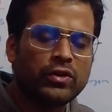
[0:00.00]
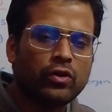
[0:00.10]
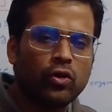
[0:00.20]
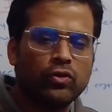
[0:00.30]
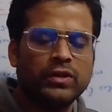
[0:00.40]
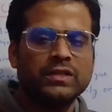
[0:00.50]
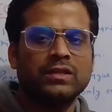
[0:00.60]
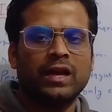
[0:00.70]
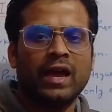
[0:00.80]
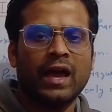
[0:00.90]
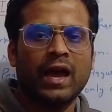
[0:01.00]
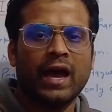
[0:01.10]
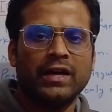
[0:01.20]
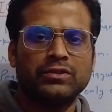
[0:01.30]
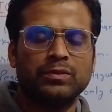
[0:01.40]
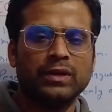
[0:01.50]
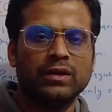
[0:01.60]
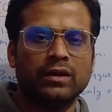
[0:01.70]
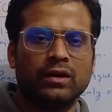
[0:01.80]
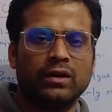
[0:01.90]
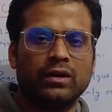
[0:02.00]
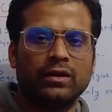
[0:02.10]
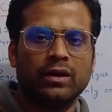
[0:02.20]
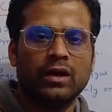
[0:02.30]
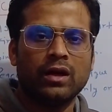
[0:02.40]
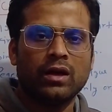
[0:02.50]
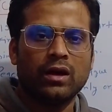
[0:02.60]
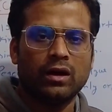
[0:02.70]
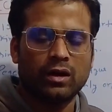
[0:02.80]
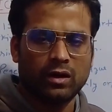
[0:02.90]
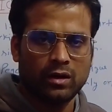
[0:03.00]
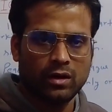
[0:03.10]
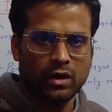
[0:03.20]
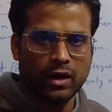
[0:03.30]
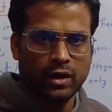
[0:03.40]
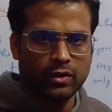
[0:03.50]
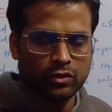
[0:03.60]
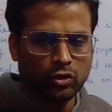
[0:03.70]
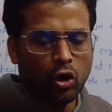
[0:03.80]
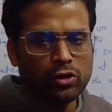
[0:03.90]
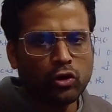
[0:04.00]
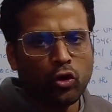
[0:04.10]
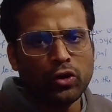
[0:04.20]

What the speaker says: colonies has been all the